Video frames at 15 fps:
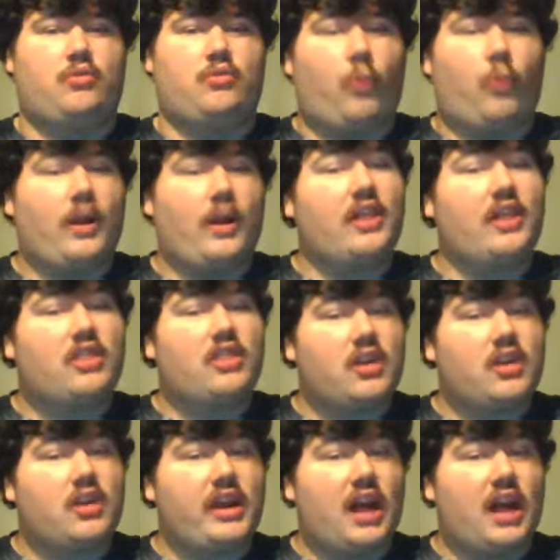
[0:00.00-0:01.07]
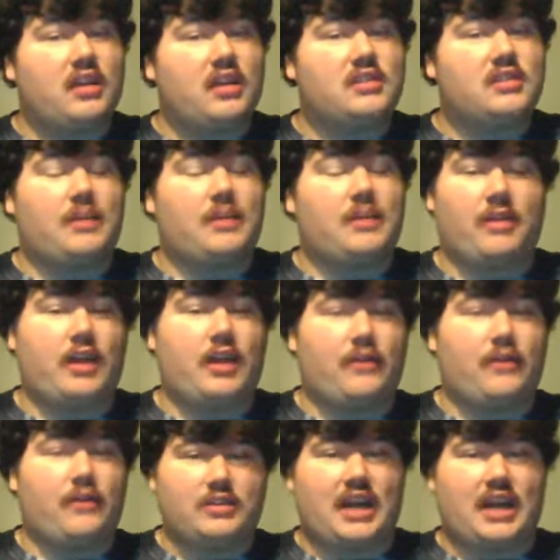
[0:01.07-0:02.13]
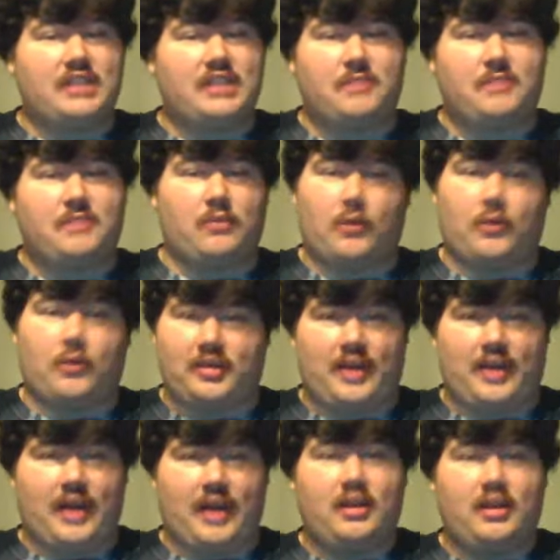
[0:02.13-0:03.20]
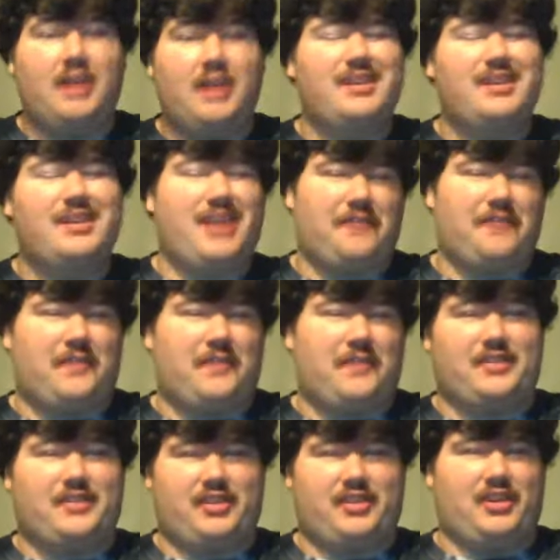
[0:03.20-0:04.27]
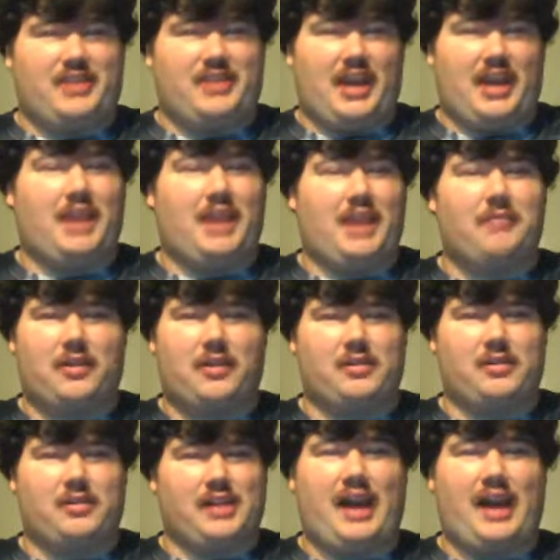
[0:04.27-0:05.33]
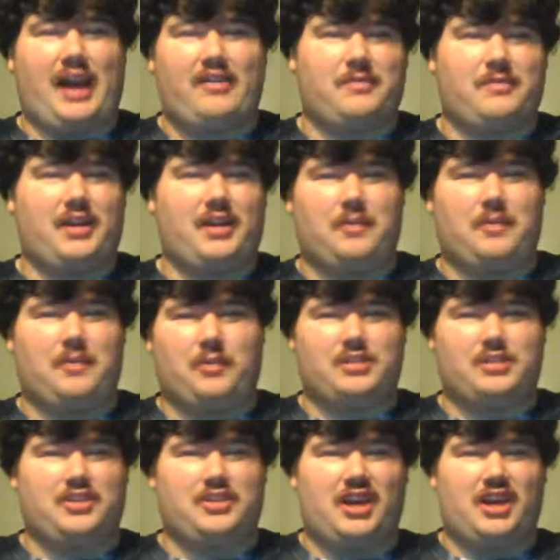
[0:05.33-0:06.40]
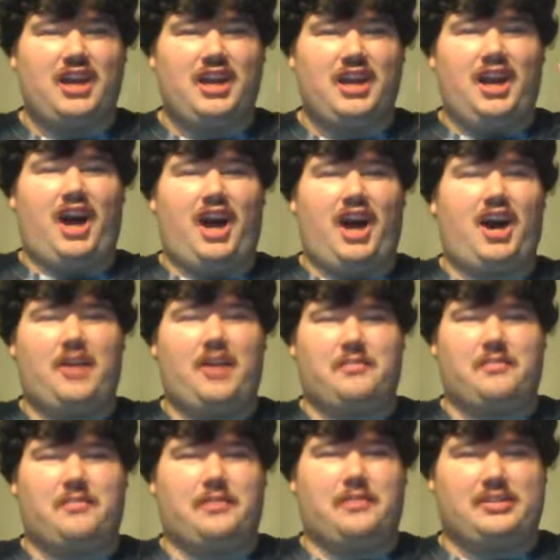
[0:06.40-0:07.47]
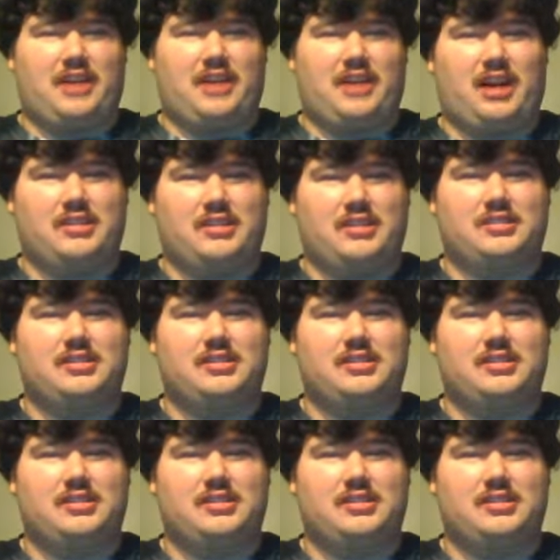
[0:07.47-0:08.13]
$20-$30. I mean, on average I spend more than that if it's a good day. I'm not going to lie, I spent upwards to $100+